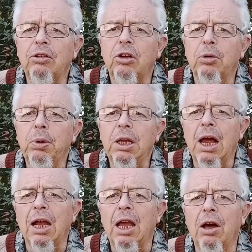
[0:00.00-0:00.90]
bit
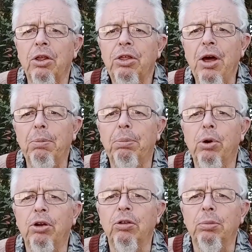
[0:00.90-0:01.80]
like our thumb
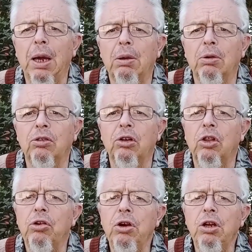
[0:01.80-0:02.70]
pointing backwards and
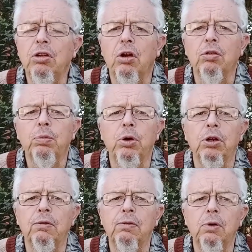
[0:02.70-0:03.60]
three toes pointing
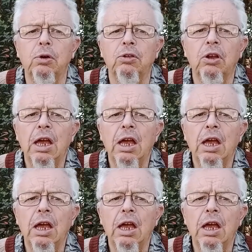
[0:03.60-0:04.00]
forwards.